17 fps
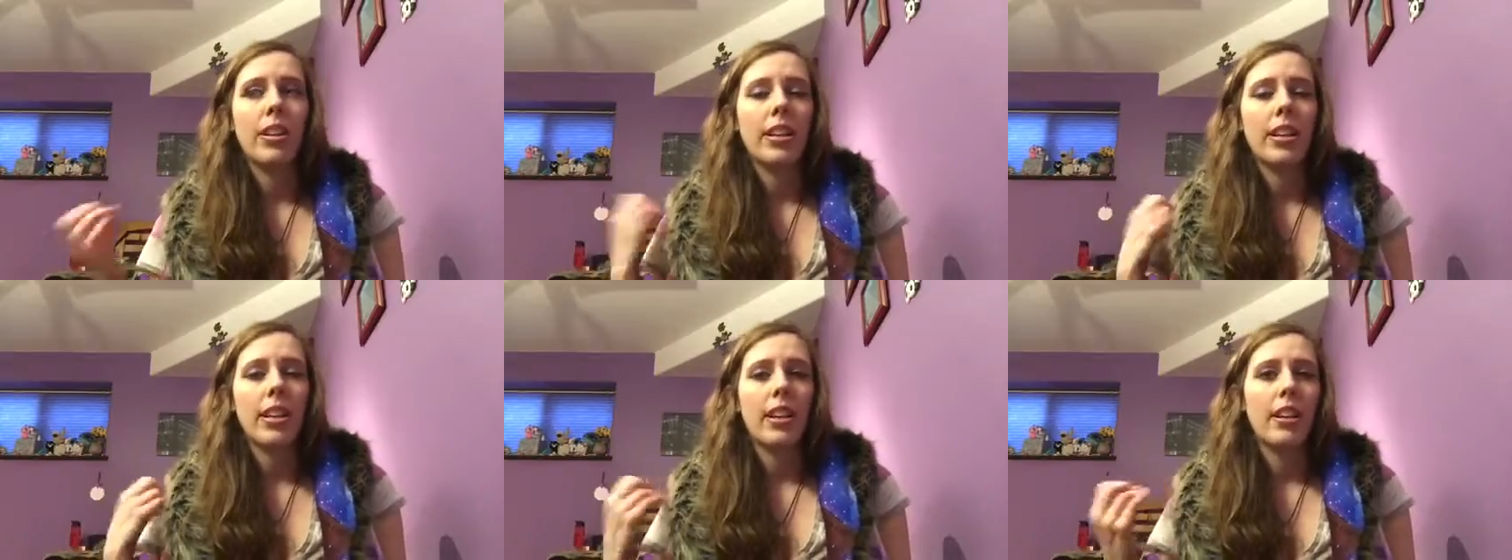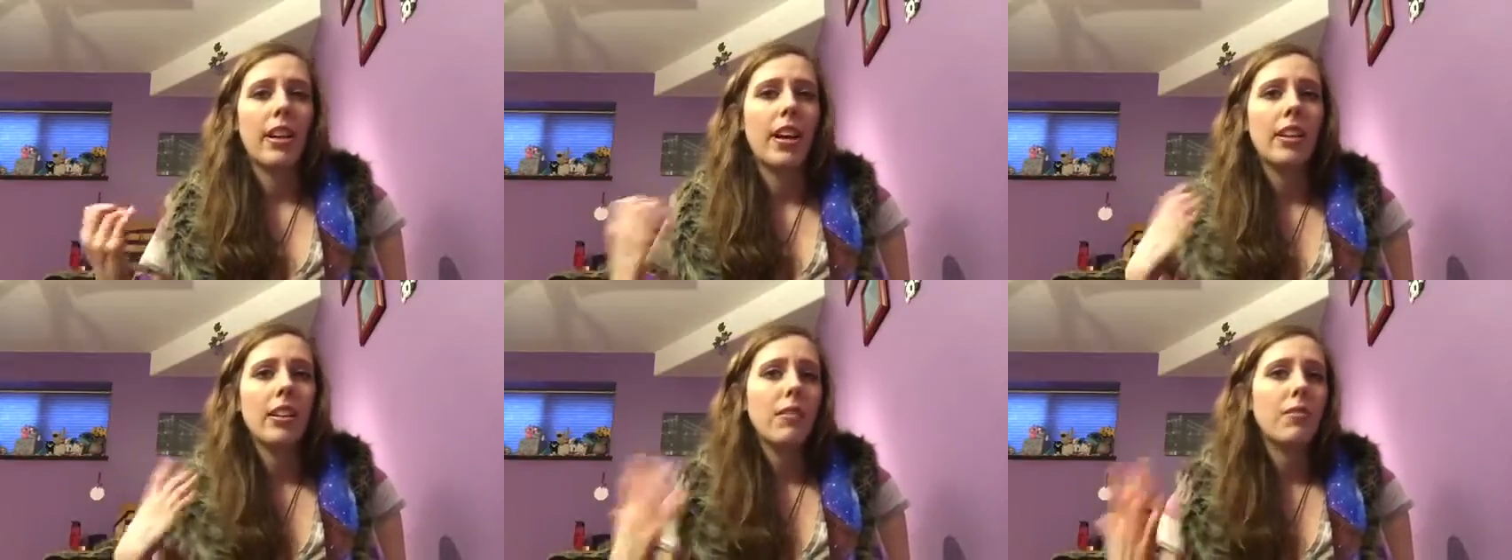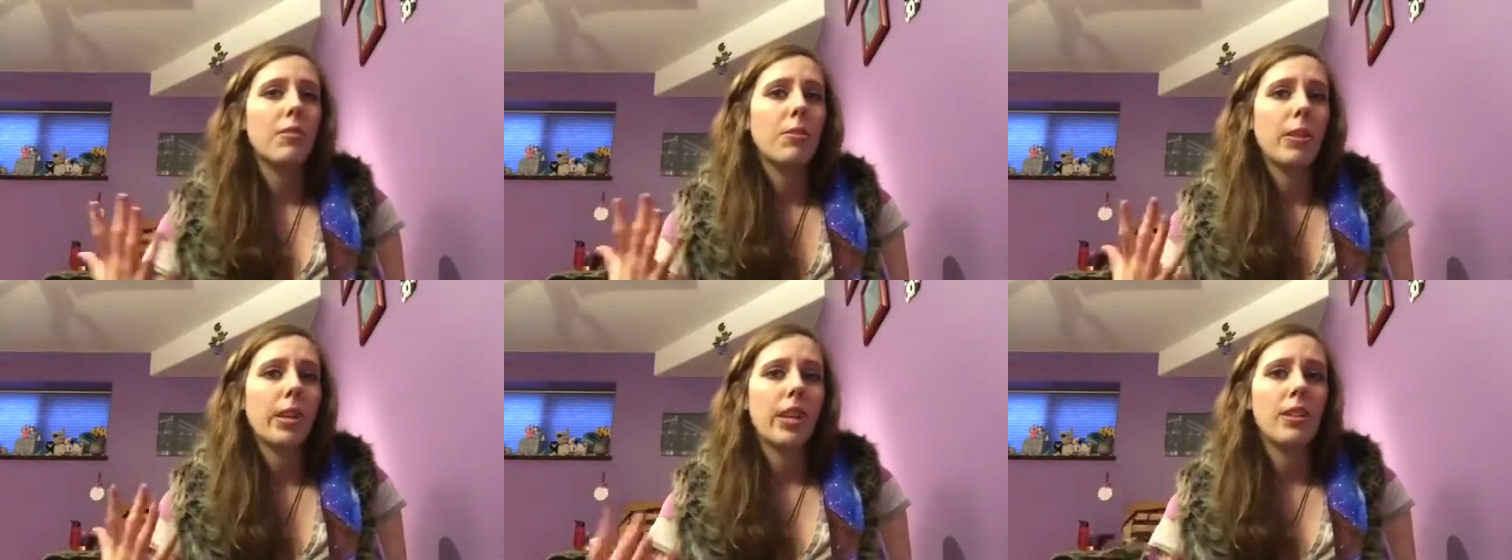Like, I love
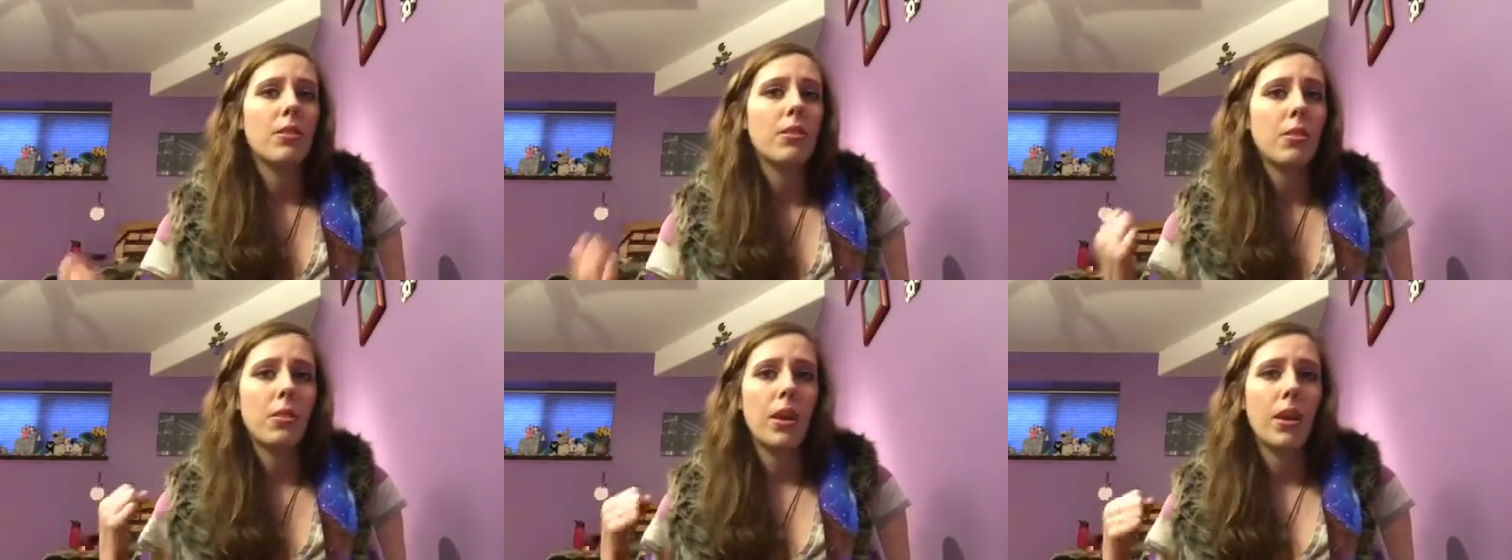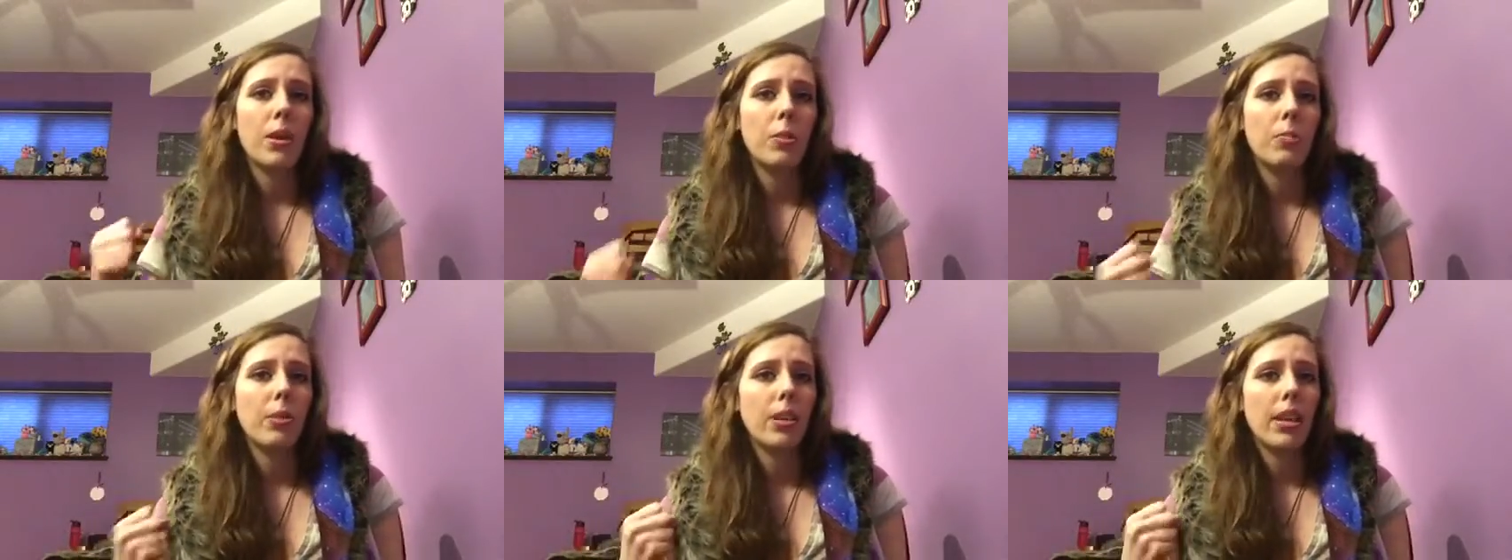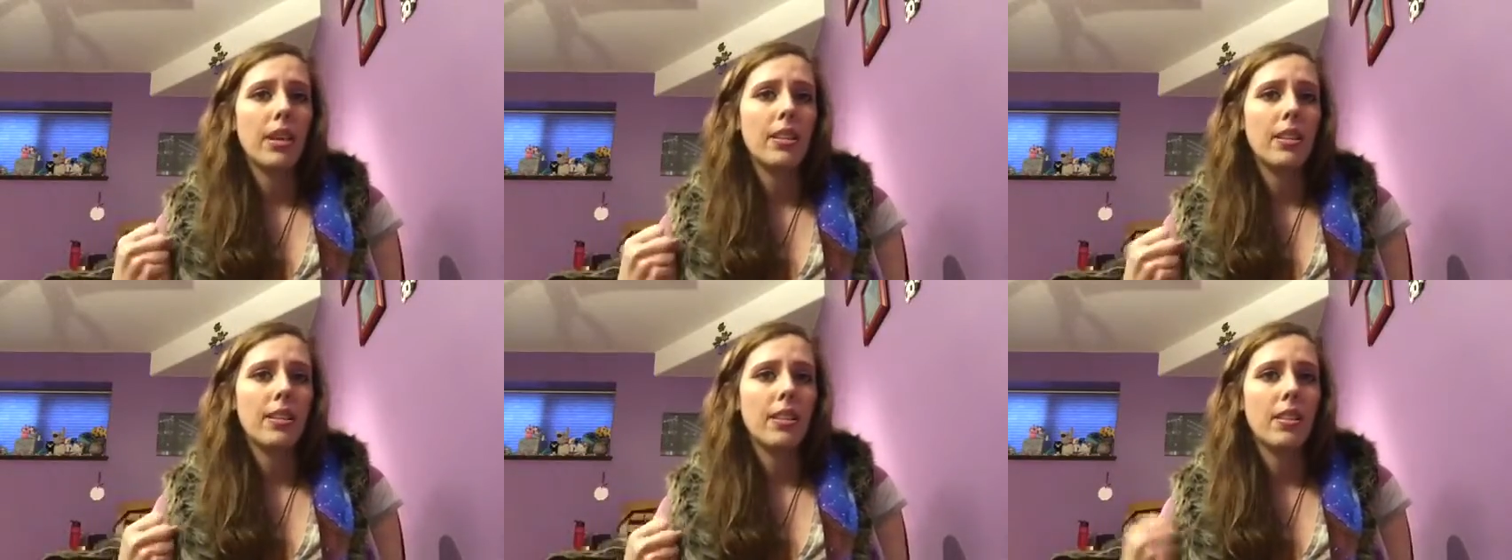doing it. So I hope you
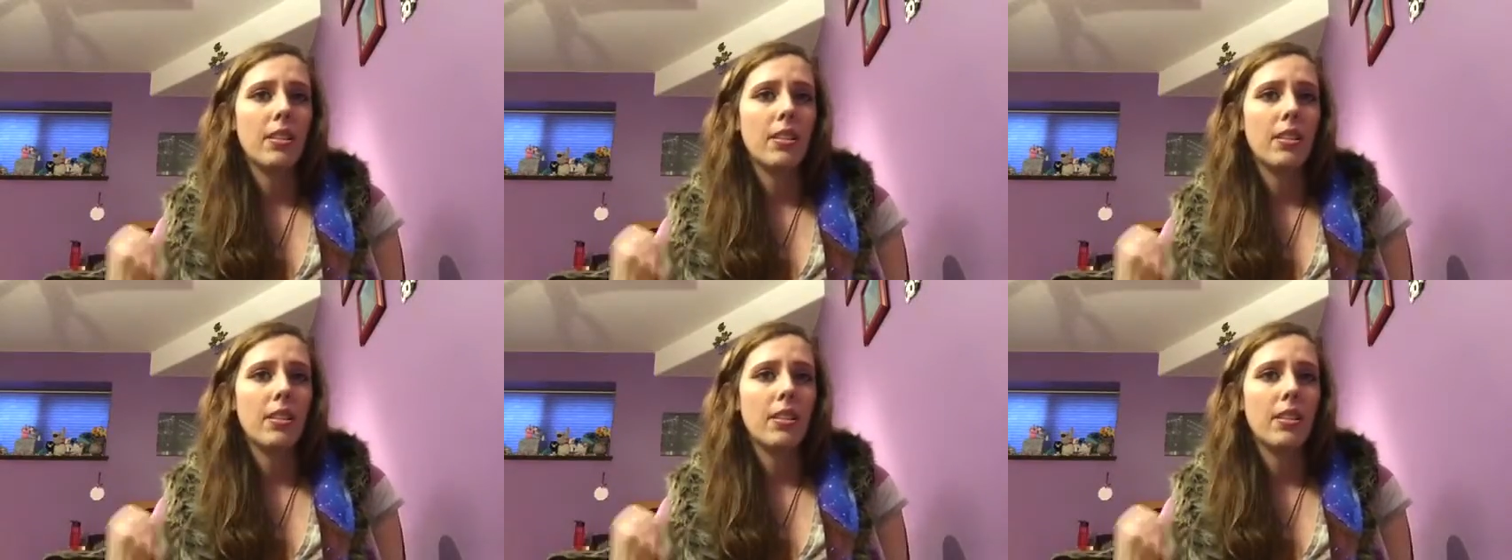guys